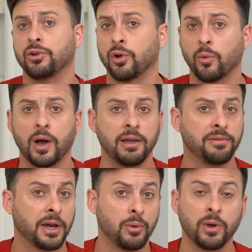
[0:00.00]
your
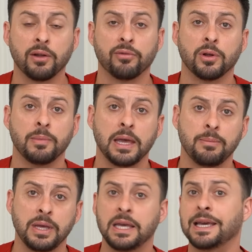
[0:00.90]
Wi-Fi, whatever it
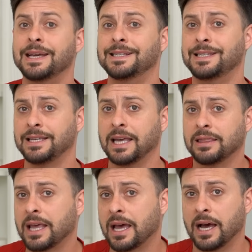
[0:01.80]
may be, to
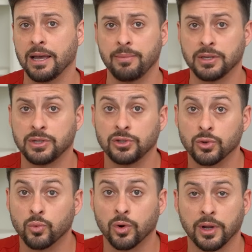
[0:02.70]
get that
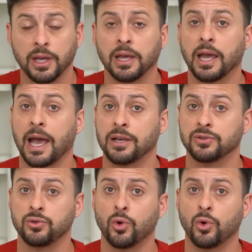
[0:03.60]
iMessage working as